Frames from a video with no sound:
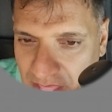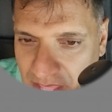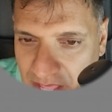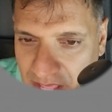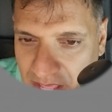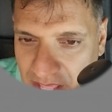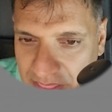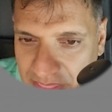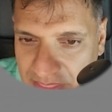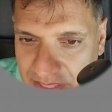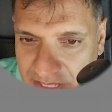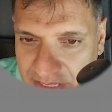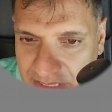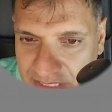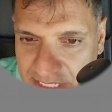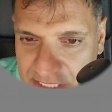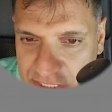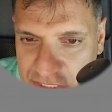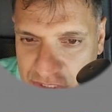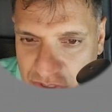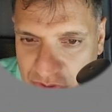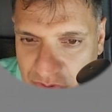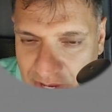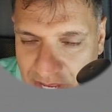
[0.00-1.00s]
And then let's
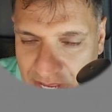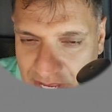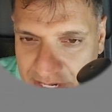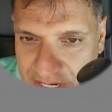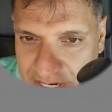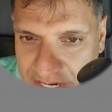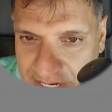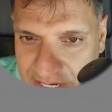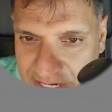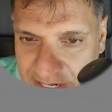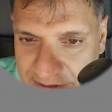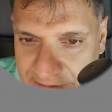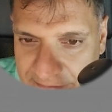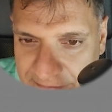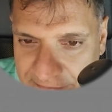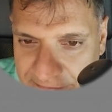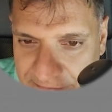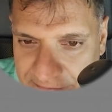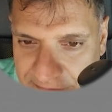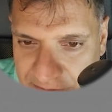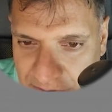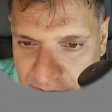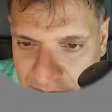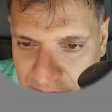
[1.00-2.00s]
go ahead and
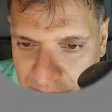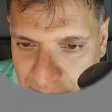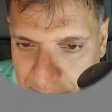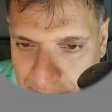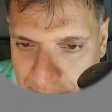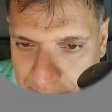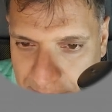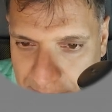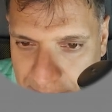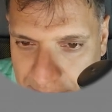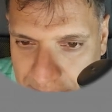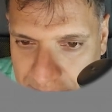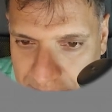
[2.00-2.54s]
confirm.